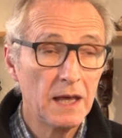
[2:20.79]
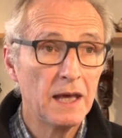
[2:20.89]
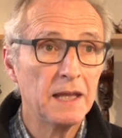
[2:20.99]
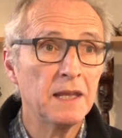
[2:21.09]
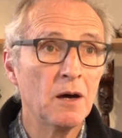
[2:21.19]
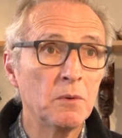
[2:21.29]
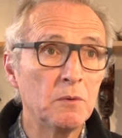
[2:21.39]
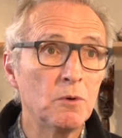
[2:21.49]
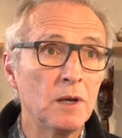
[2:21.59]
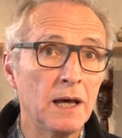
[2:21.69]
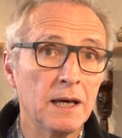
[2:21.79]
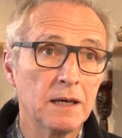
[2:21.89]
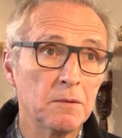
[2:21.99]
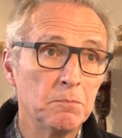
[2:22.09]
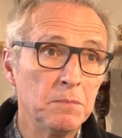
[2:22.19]
and now we would
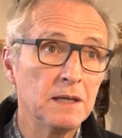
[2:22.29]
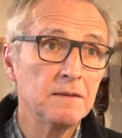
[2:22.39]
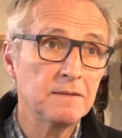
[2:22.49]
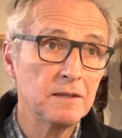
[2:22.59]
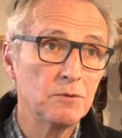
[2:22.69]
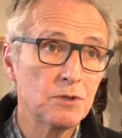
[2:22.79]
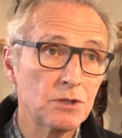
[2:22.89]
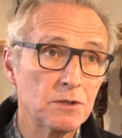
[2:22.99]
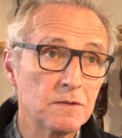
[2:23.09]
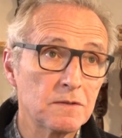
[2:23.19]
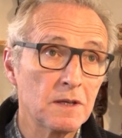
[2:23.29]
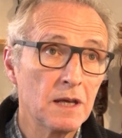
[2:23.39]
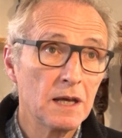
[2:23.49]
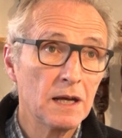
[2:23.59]
like big institutions